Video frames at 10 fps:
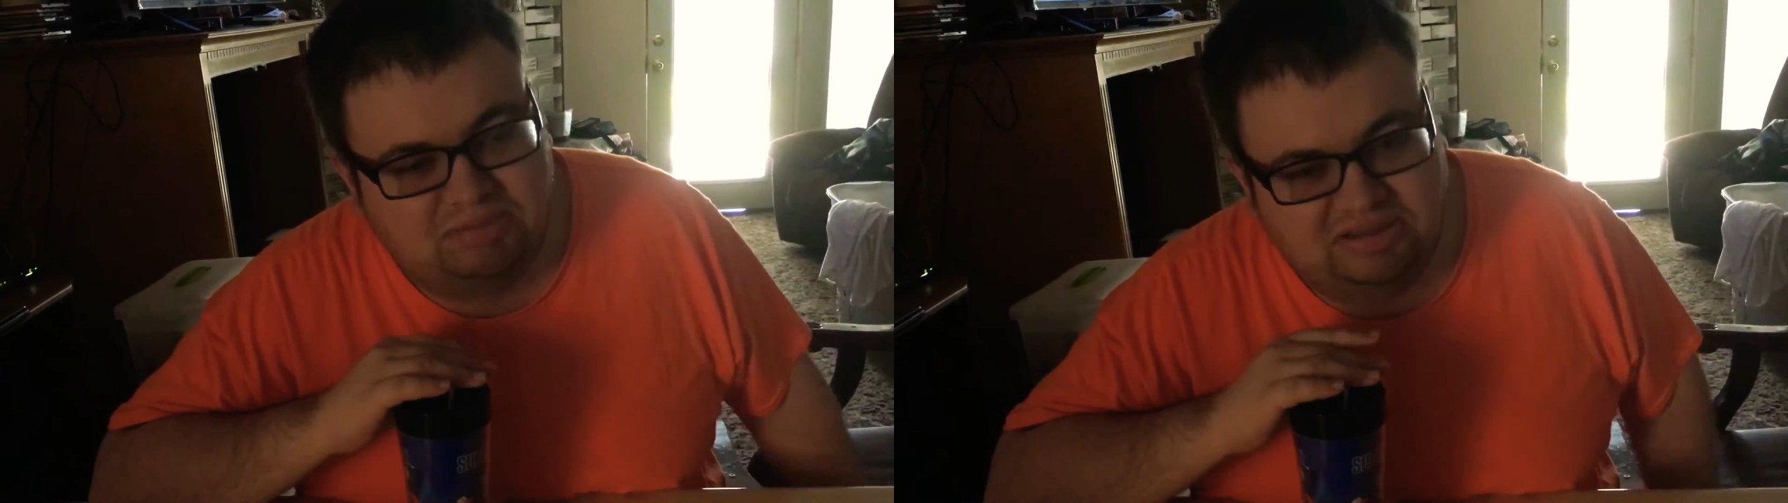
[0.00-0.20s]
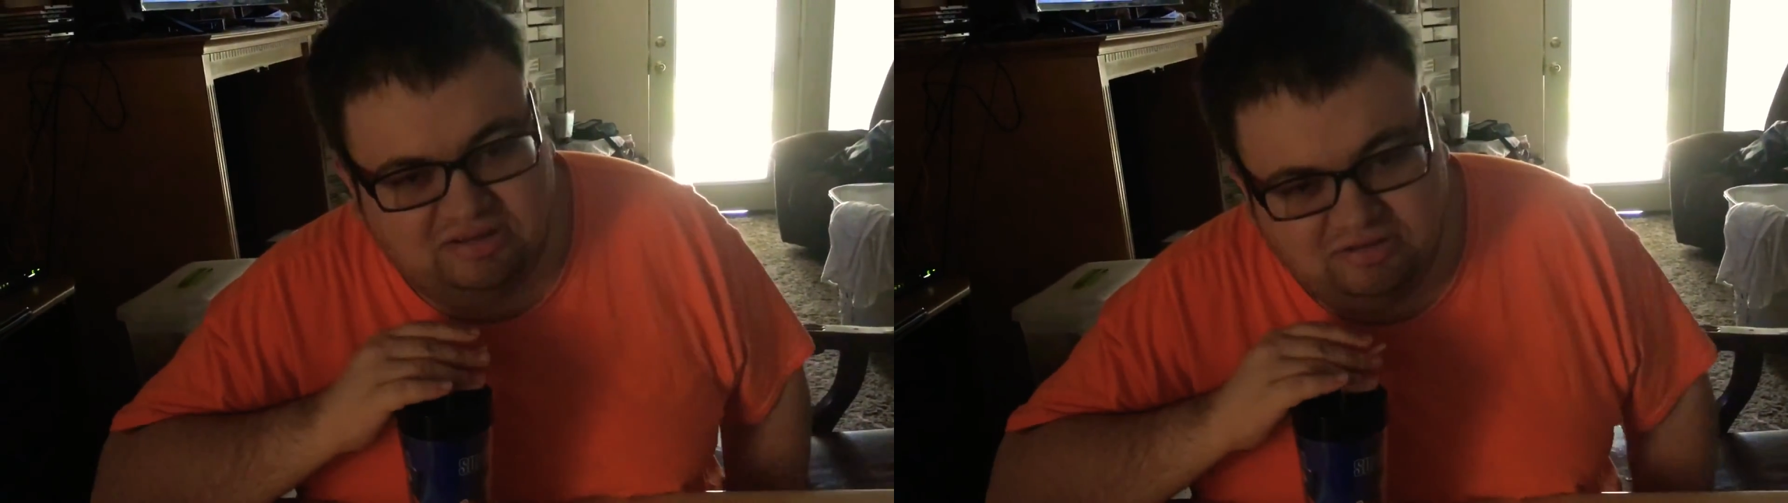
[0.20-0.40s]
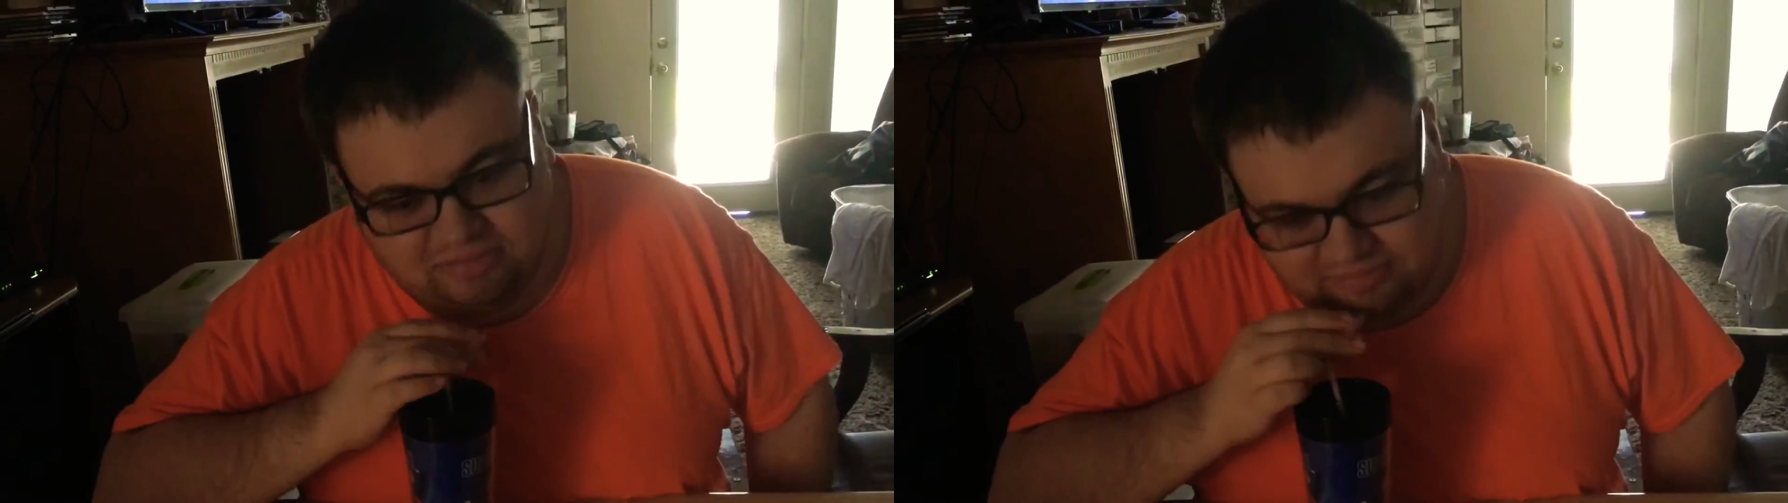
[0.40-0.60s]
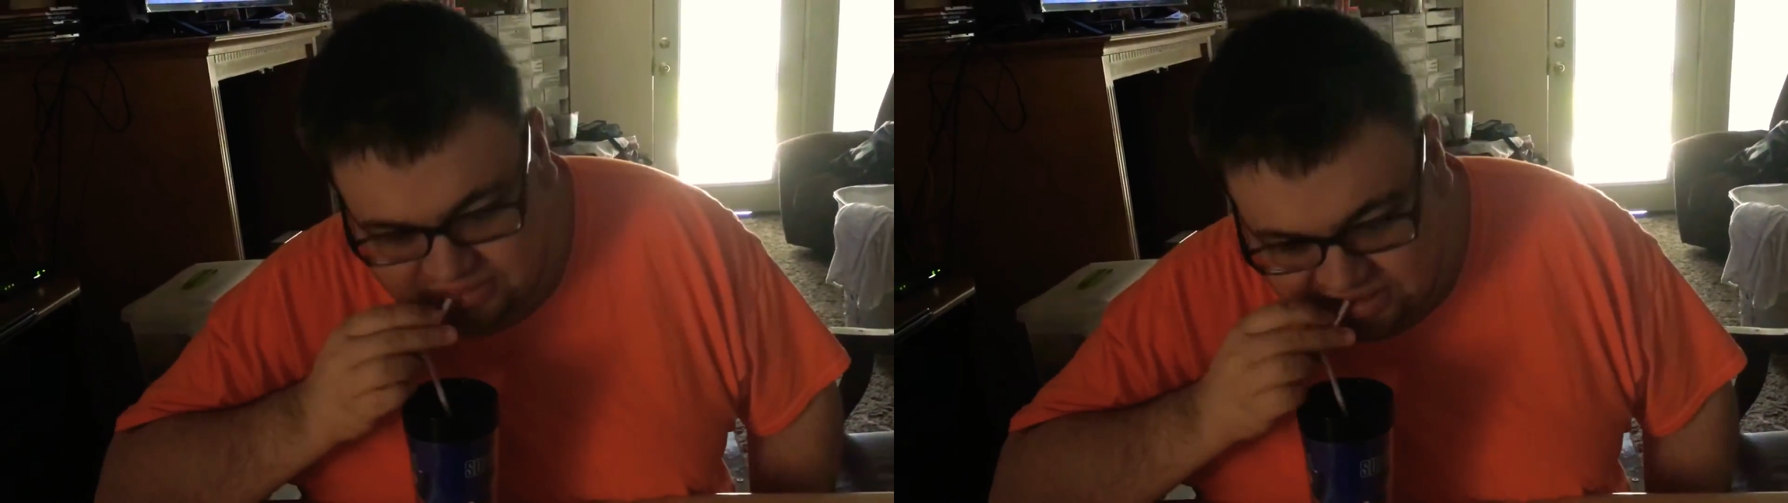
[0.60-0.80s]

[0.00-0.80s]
below.